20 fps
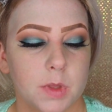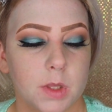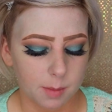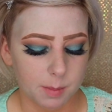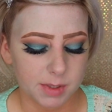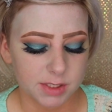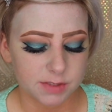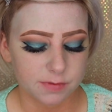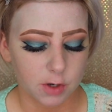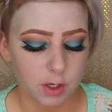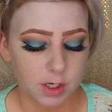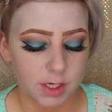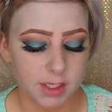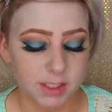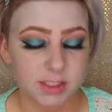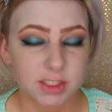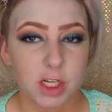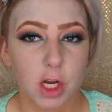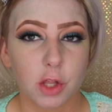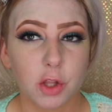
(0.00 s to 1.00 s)
As far
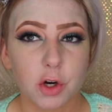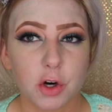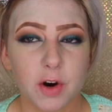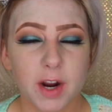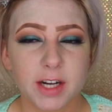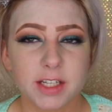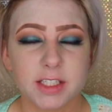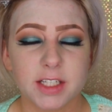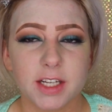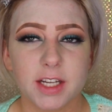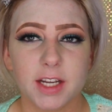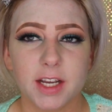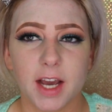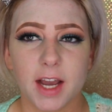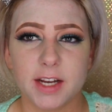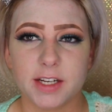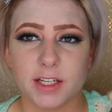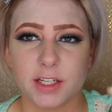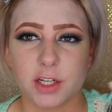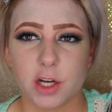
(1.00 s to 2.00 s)
as color correcting,
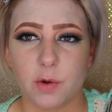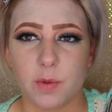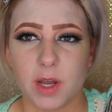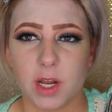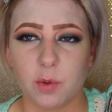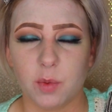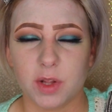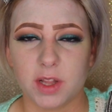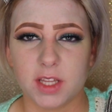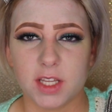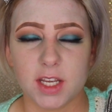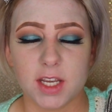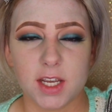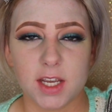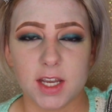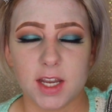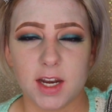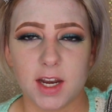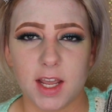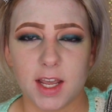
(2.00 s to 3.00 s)
I did go in with
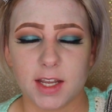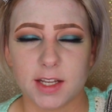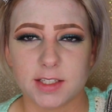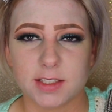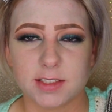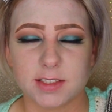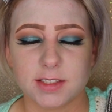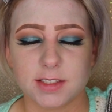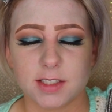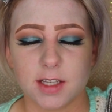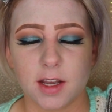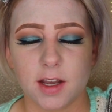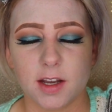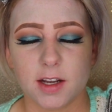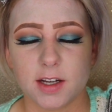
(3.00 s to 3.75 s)
the NYX